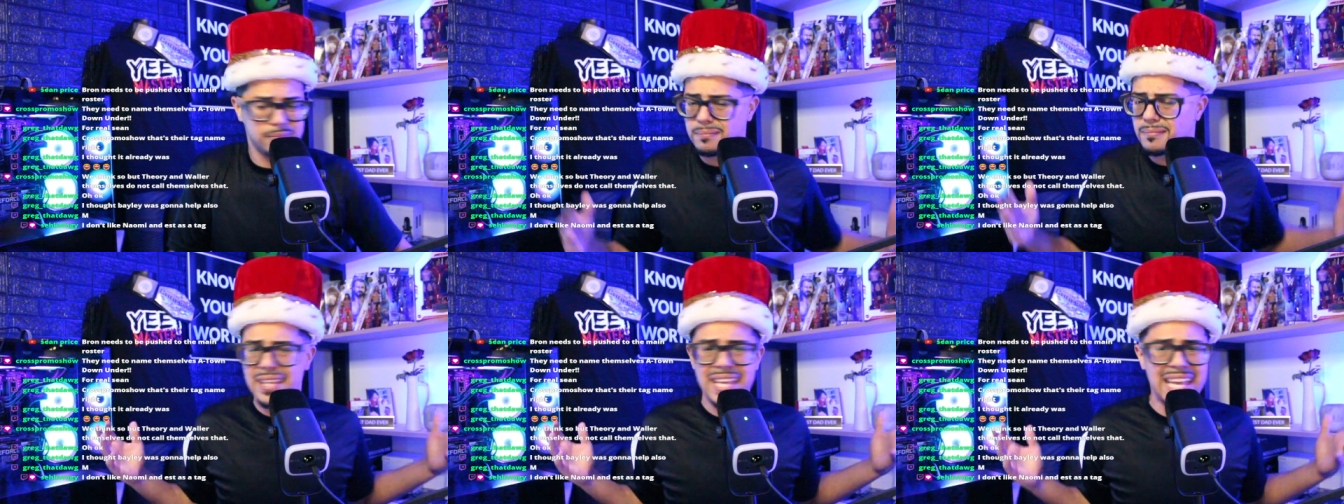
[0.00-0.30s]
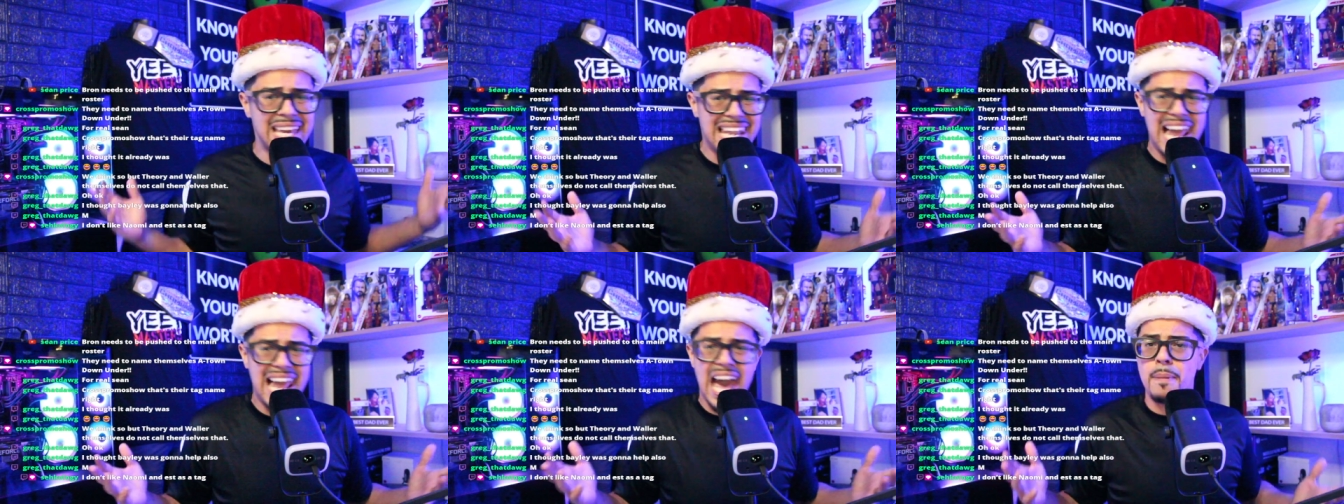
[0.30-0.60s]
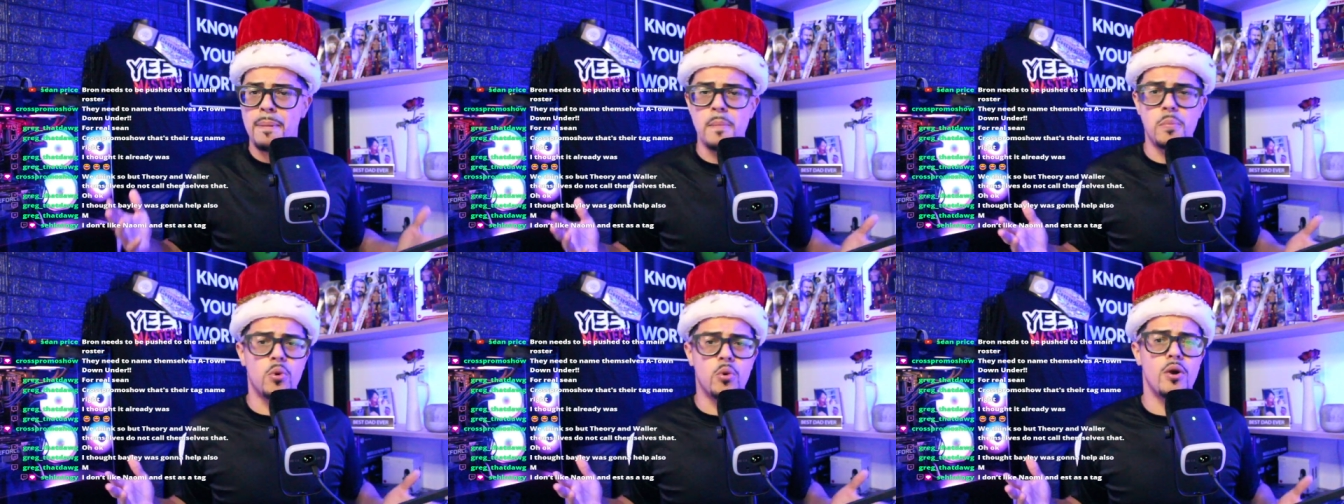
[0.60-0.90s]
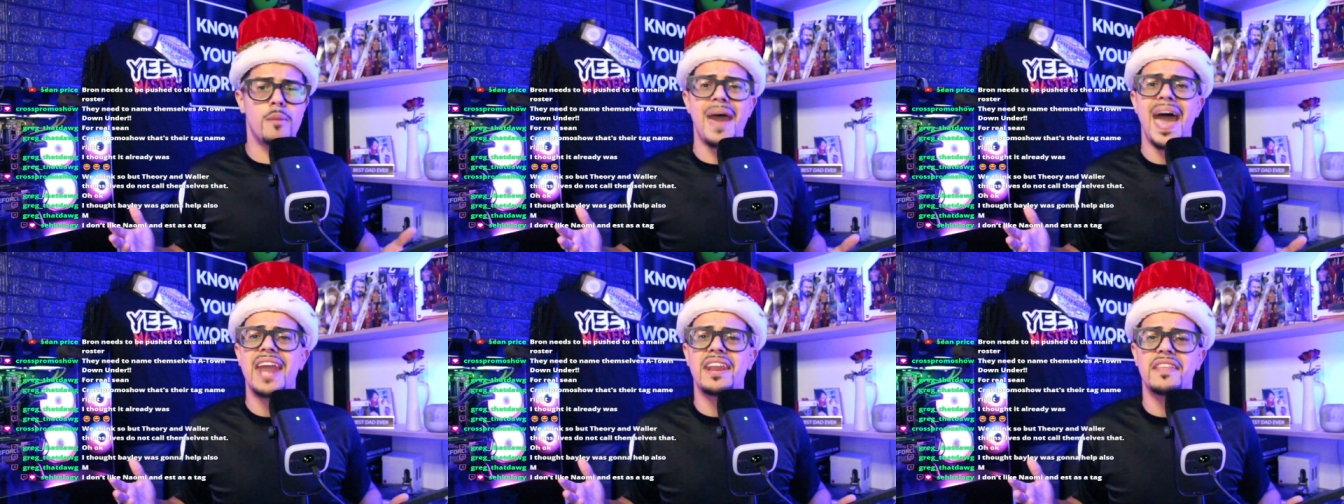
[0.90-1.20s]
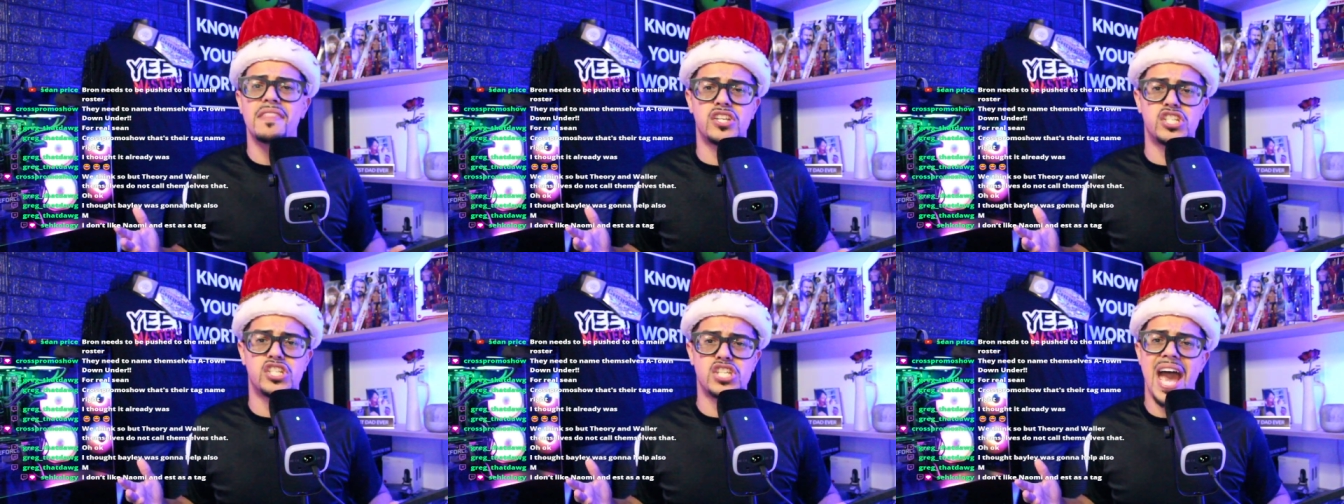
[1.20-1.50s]
A lot of people were mad in the
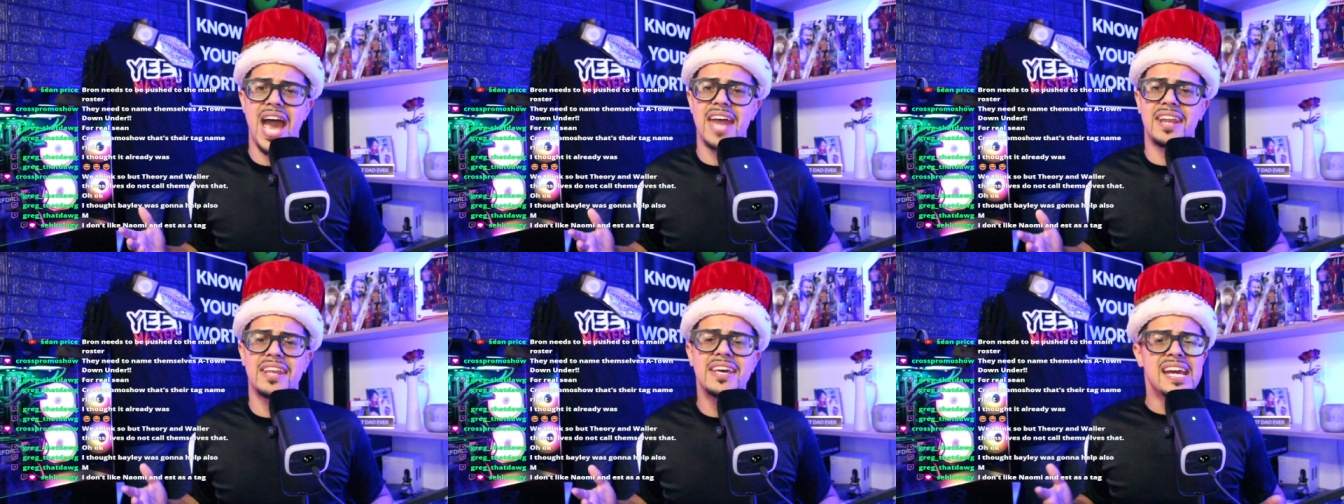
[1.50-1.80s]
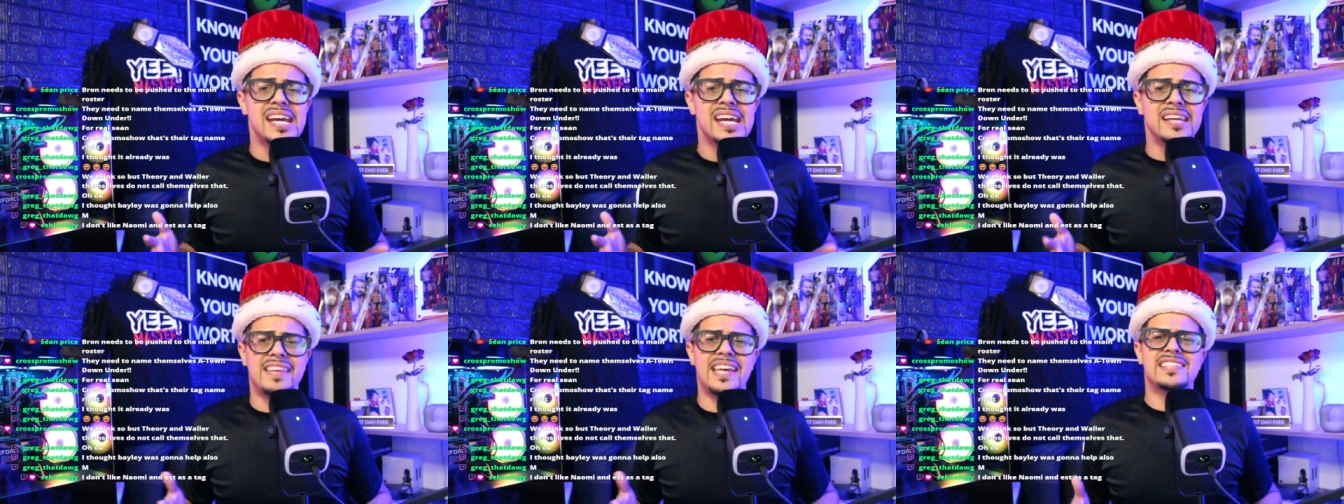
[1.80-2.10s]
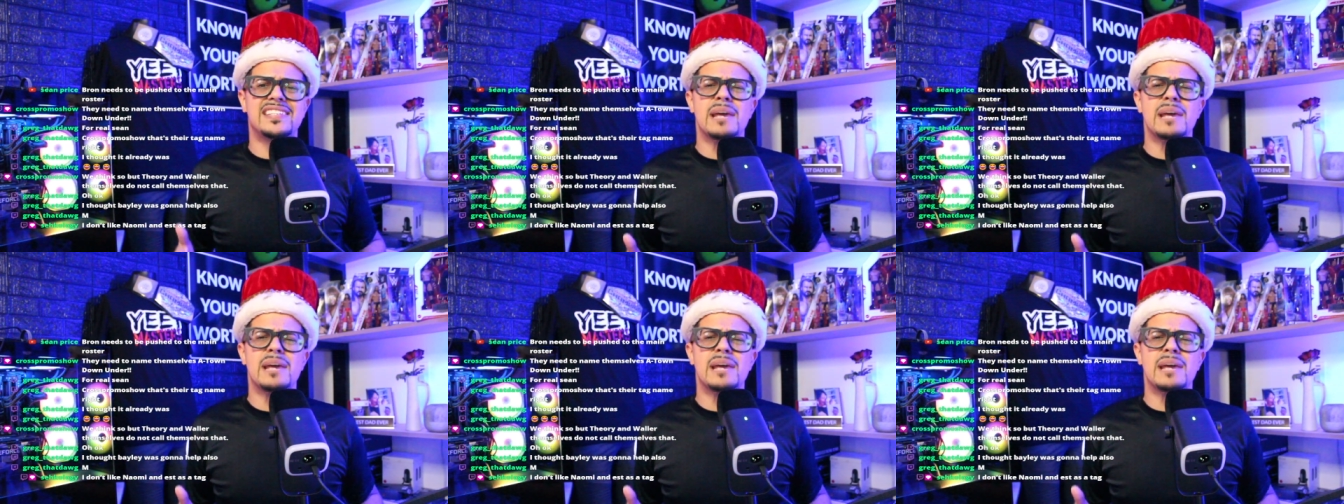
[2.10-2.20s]
chat. They say,